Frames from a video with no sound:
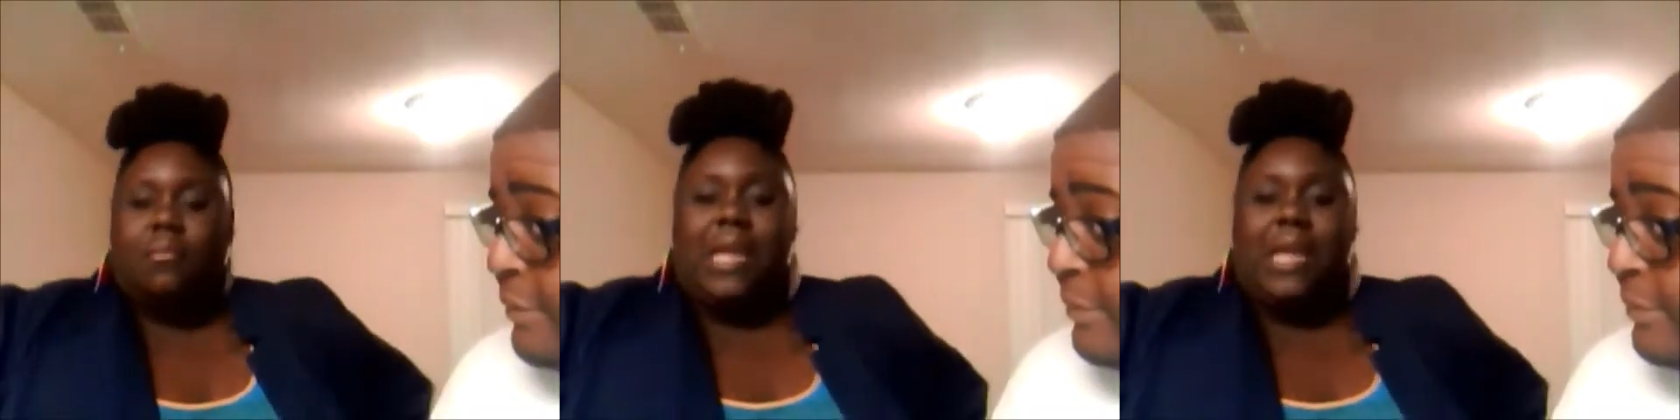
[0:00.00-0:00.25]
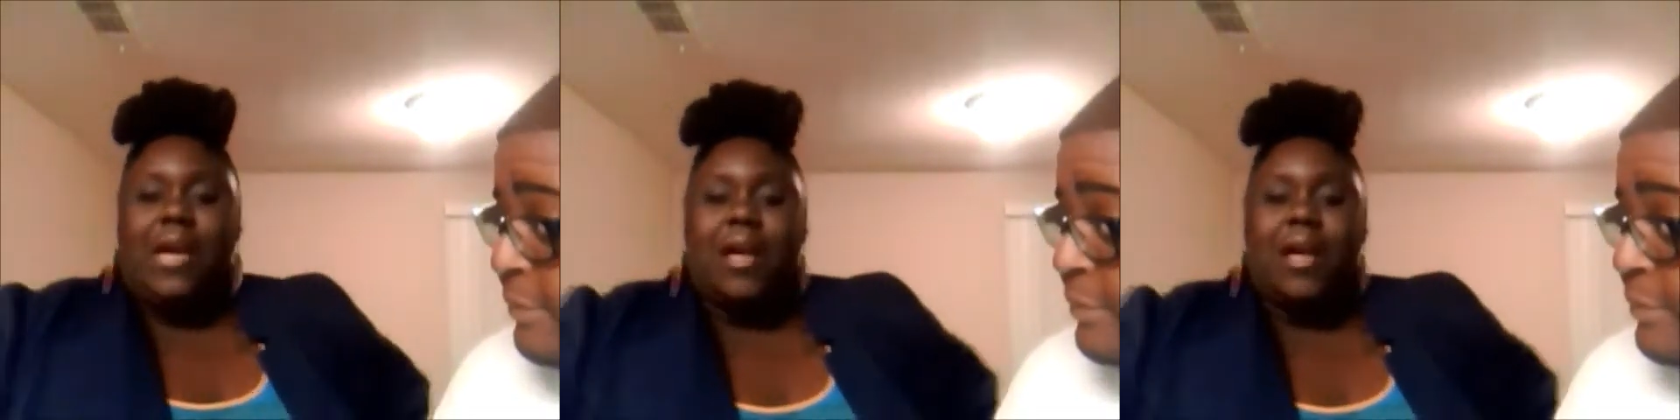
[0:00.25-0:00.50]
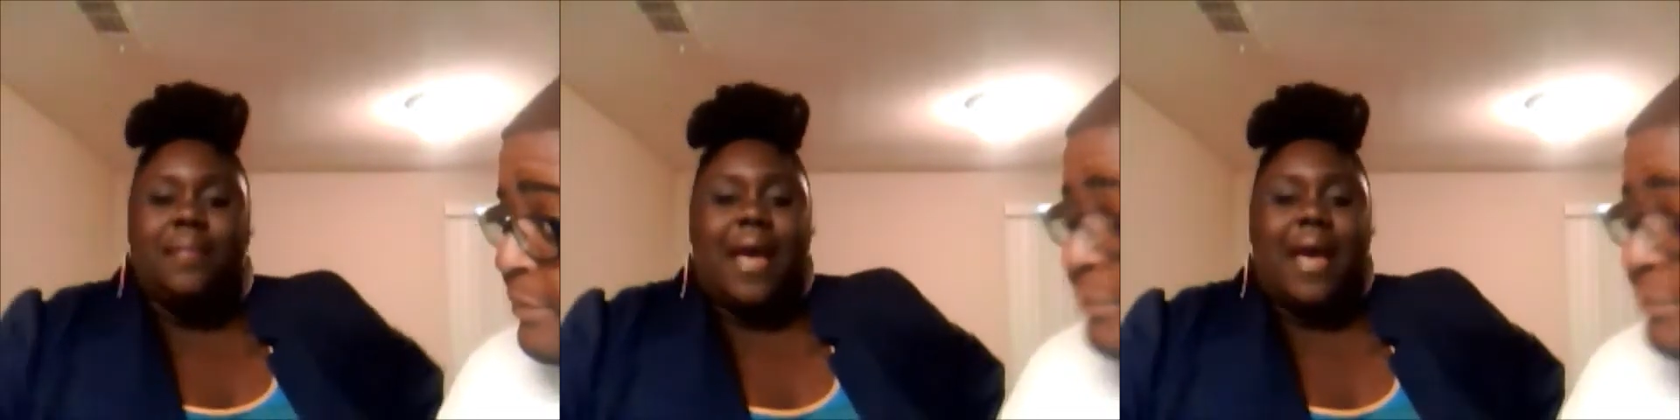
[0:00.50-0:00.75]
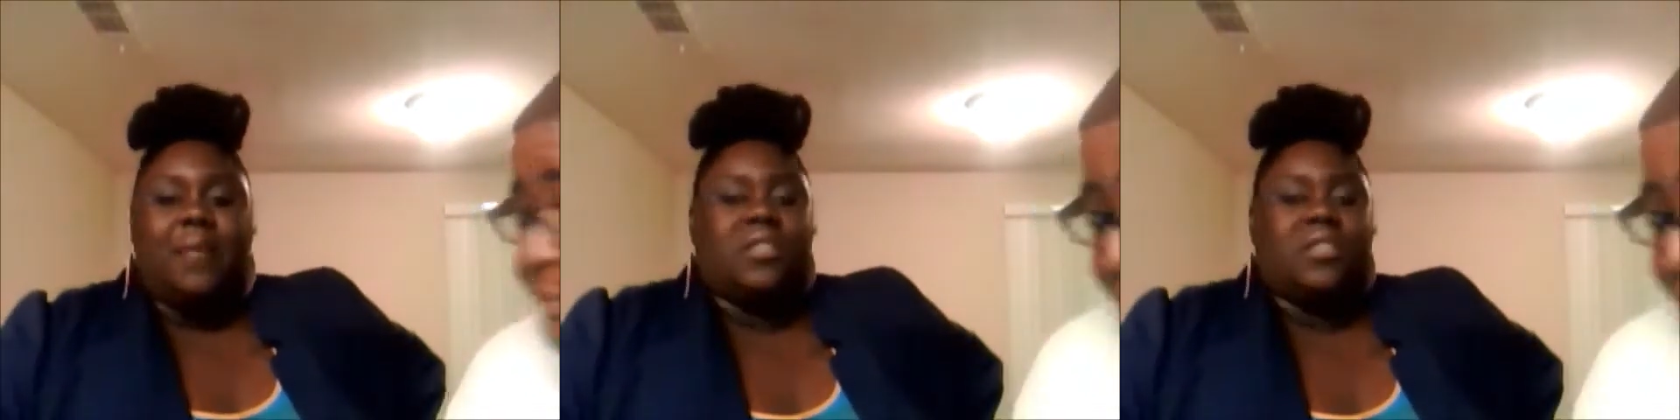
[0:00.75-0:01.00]

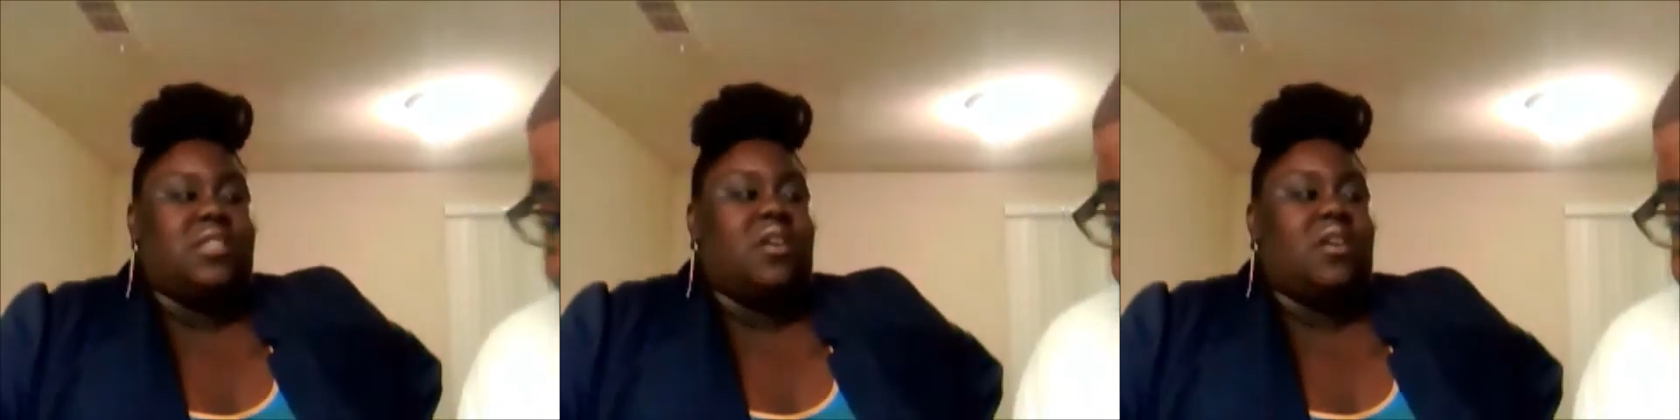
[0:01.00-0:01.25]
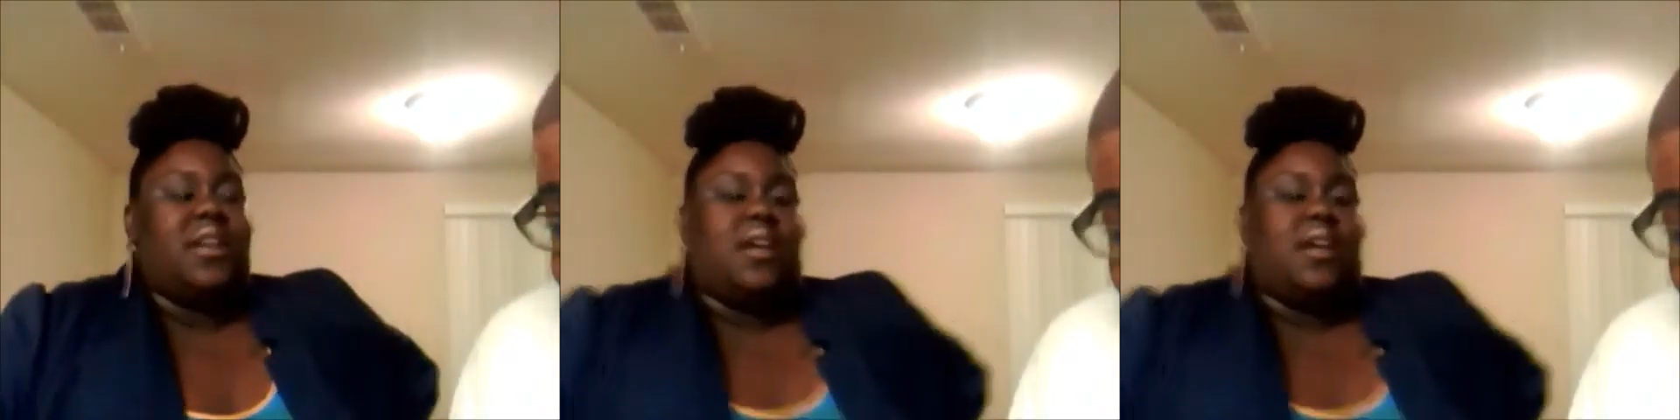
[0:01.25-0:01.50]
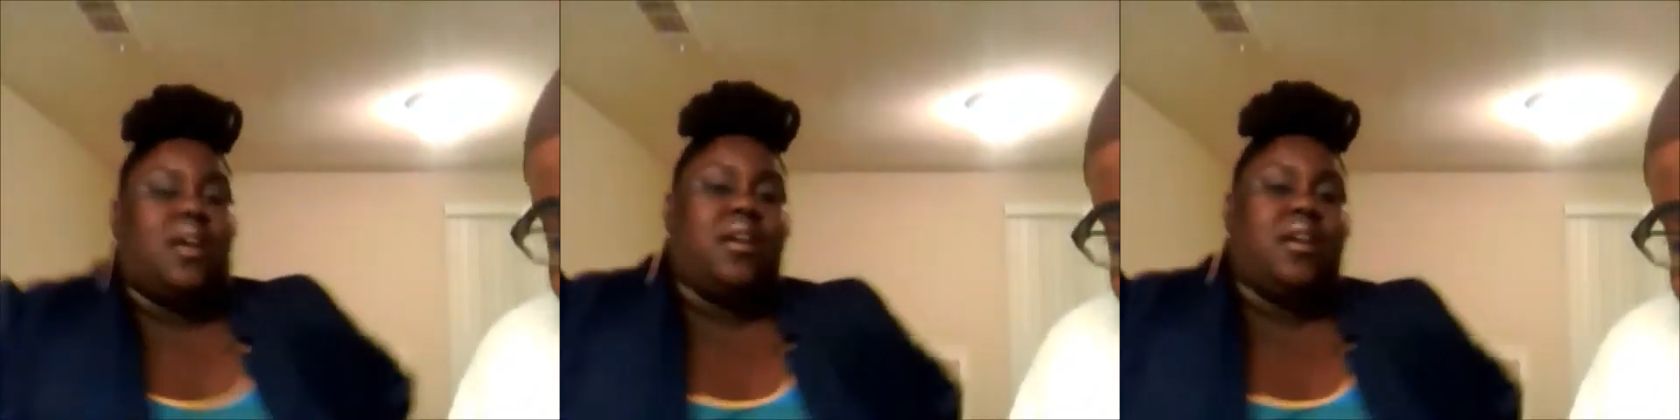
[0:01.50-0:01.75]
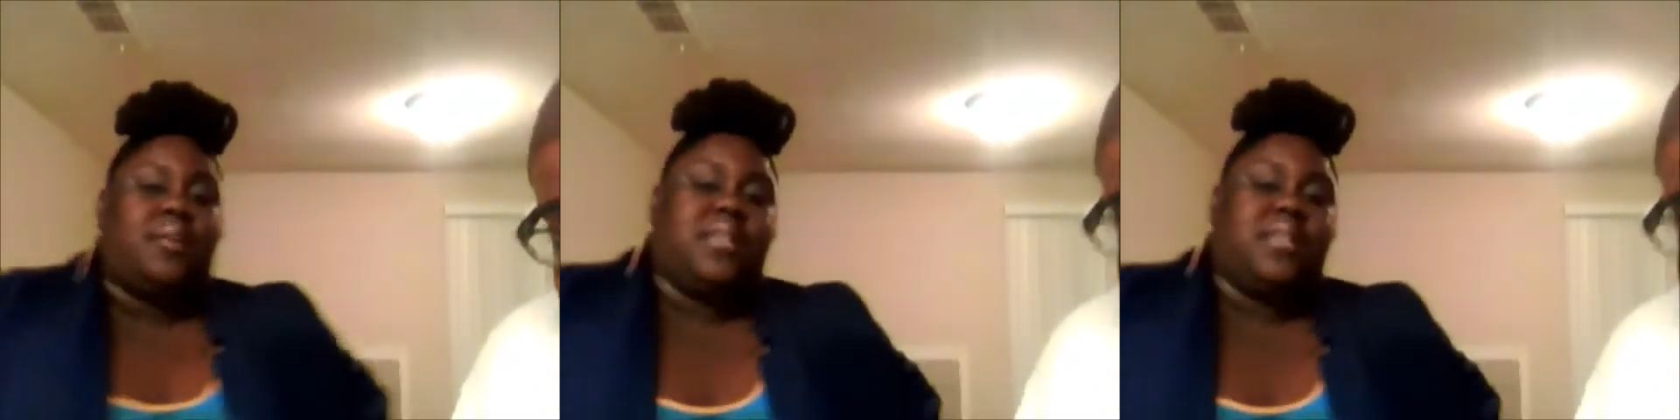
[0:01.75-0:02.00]
I was just
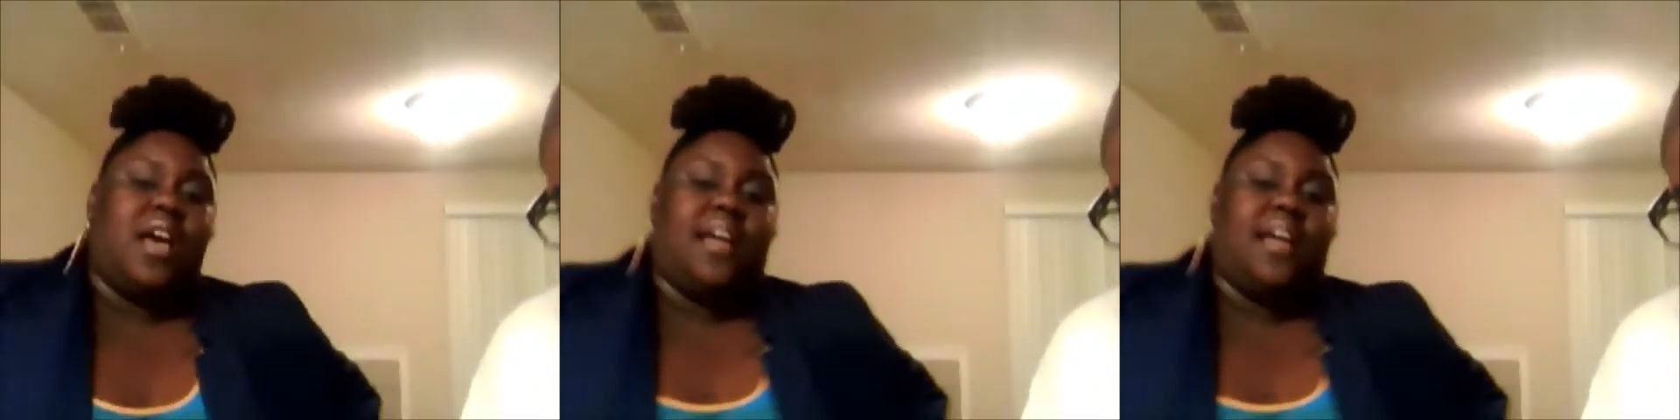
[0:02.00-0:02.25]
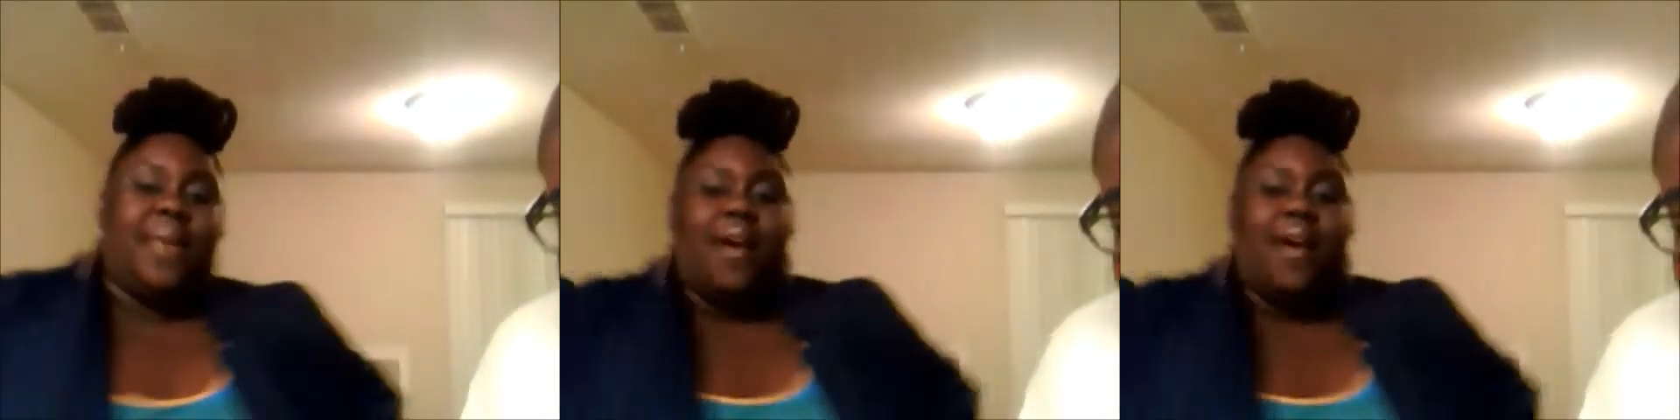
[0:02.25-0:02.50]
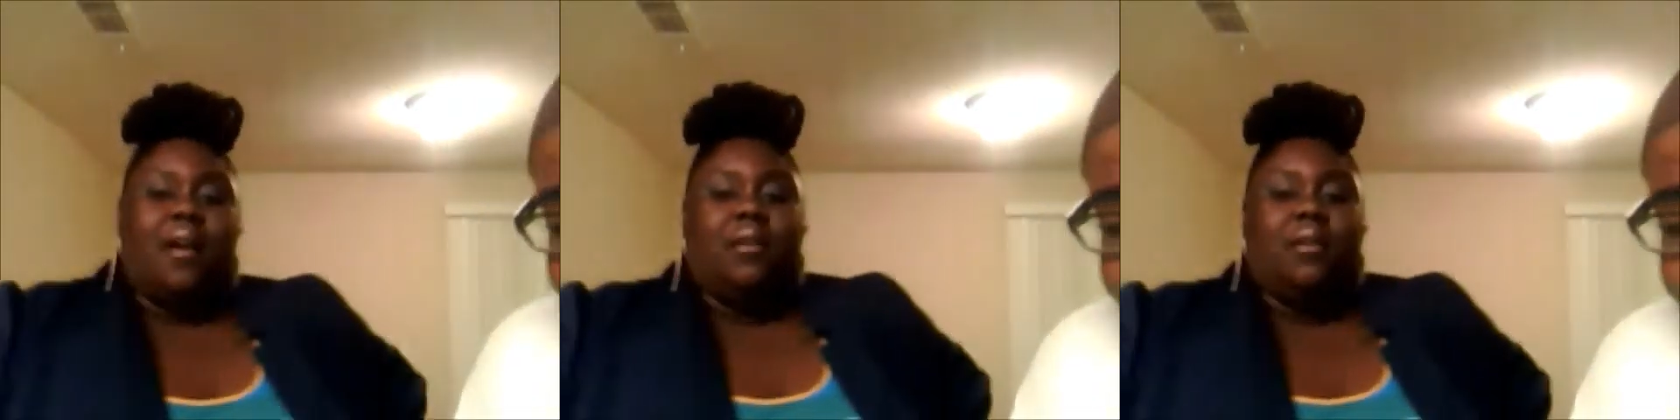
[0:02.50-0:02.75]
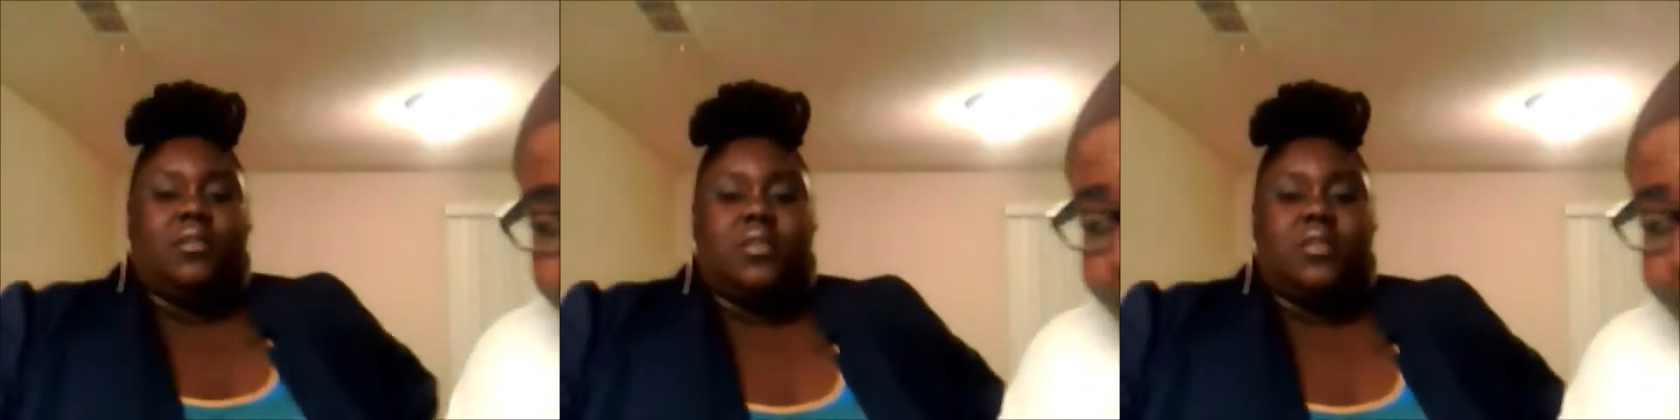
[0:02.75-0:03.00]
gonna talk
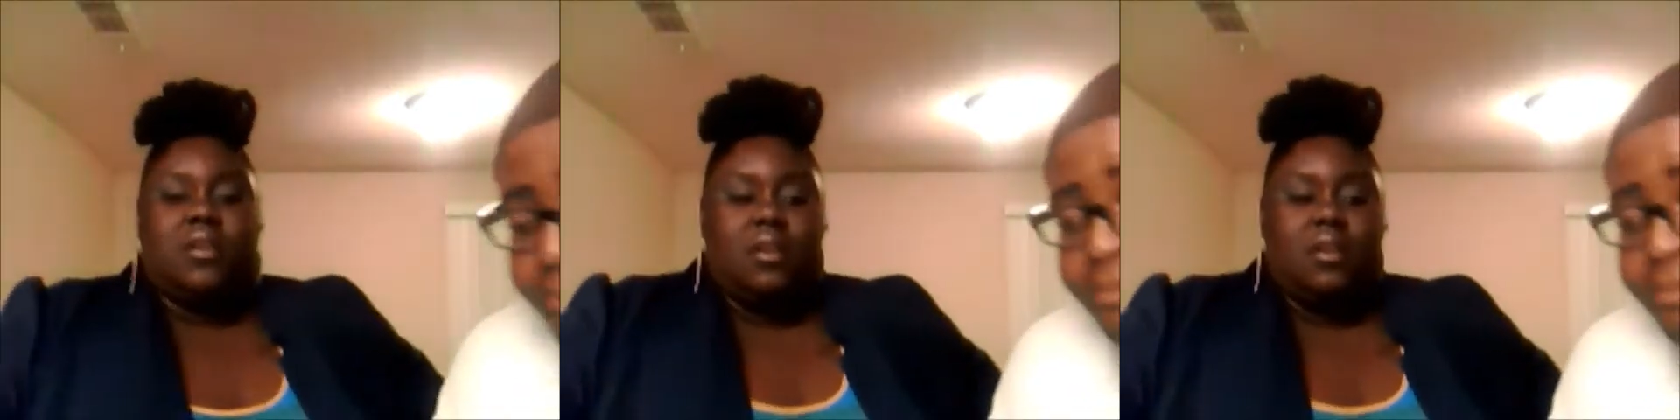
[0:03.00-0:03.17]
about